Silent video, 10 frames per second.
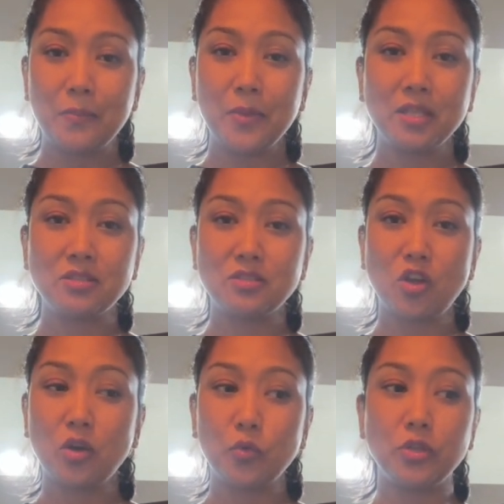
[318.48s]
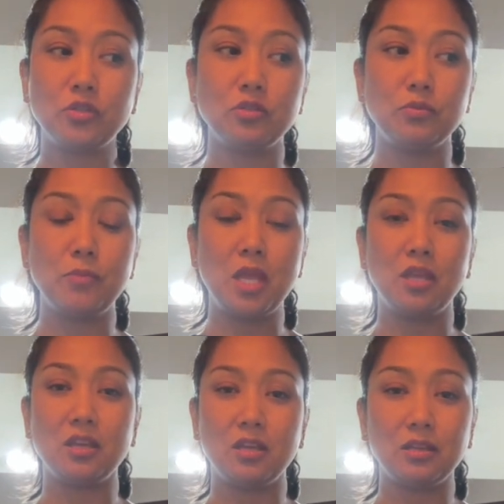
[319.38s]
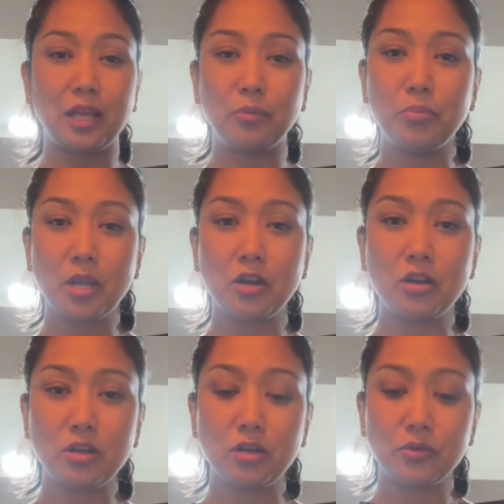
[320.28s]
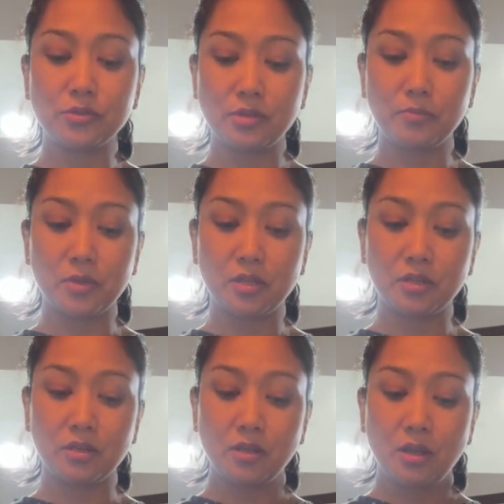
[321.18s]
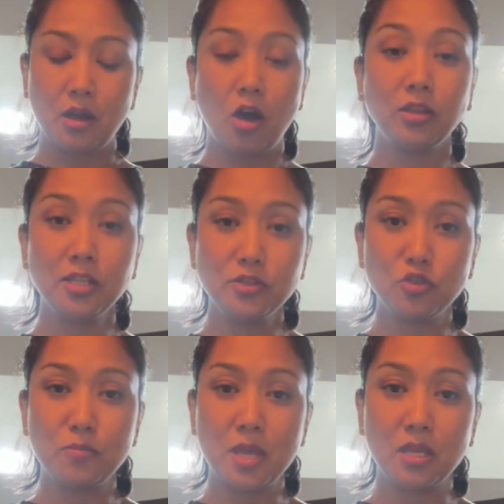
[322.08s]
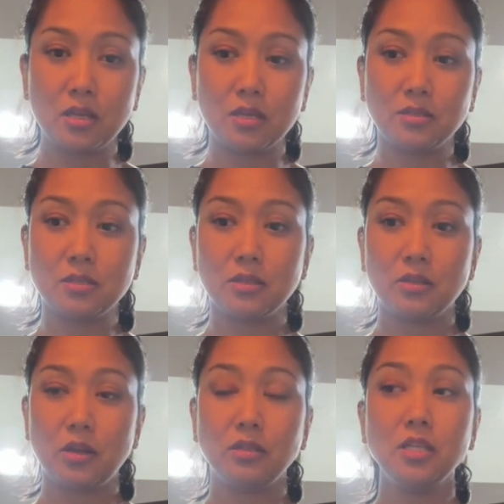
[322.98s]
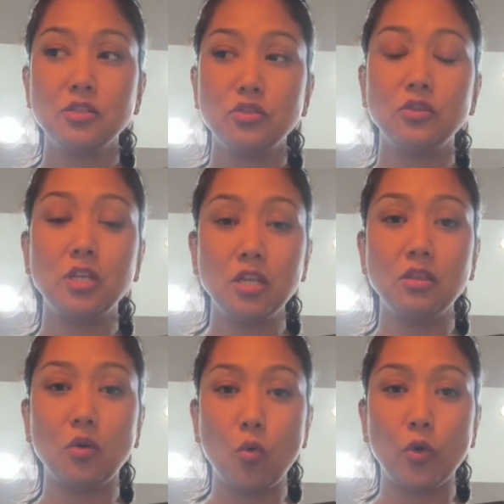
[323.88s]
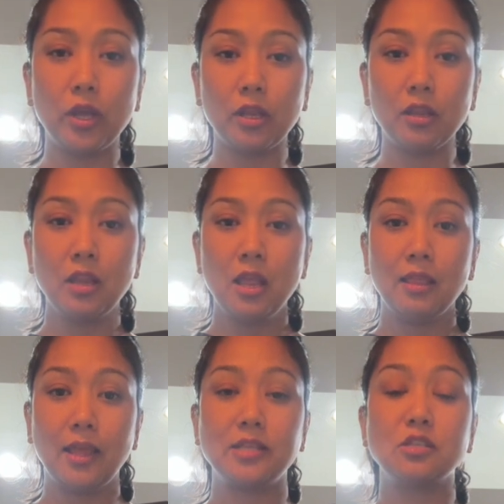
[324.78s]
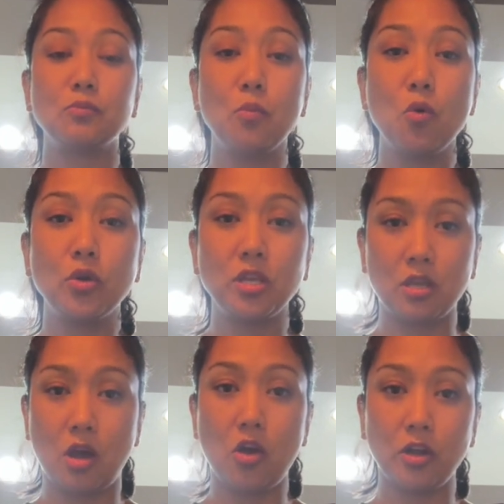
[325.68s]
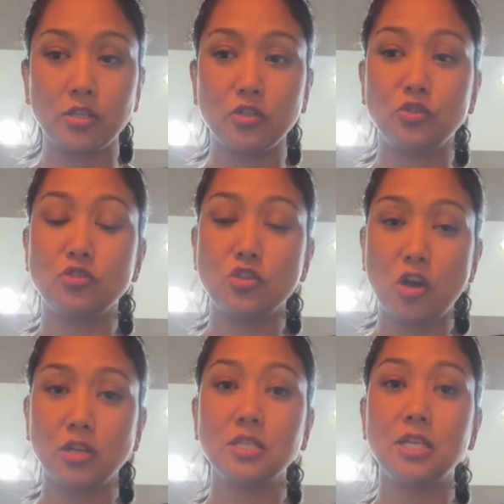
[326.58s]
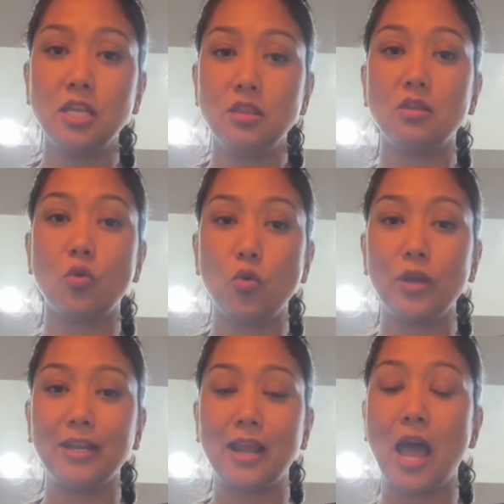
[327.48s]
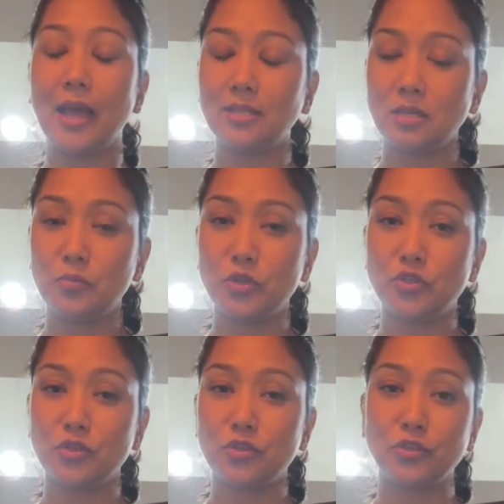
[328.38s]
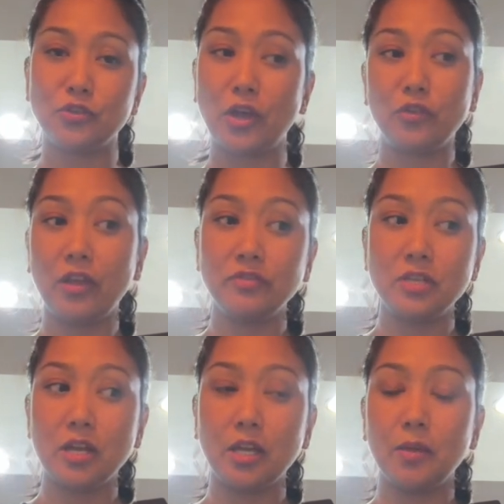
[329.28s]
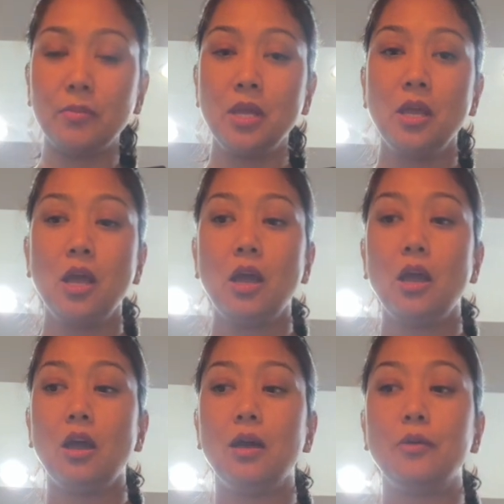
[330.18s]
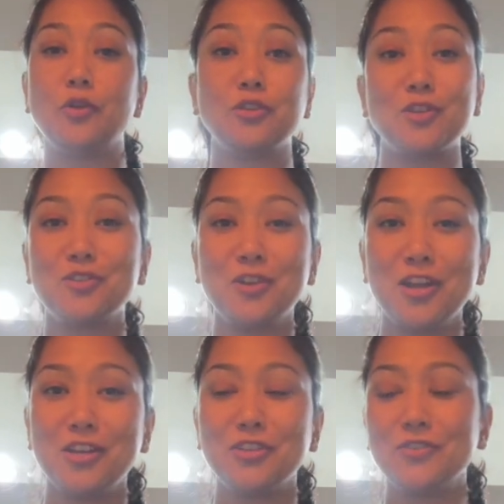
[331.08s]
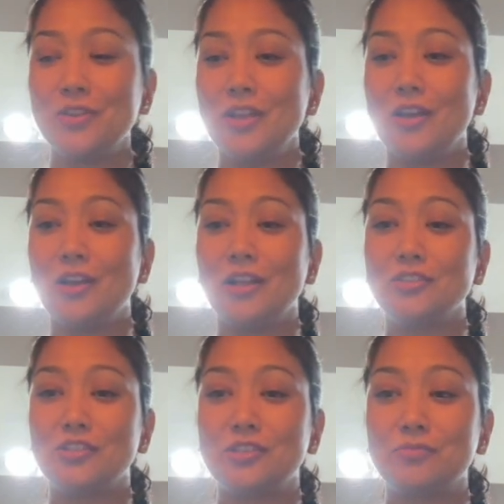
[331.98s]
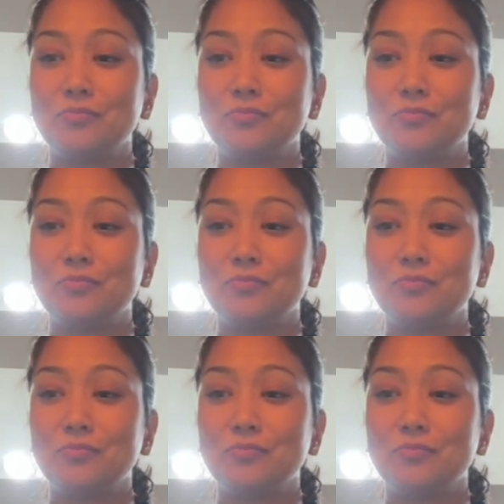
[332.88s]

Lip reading: it's not going to make it like bitter or something unless you heat the oil like smoking hot. Do not heat the oil at a high temperature. I don't have time. Rush. I'll just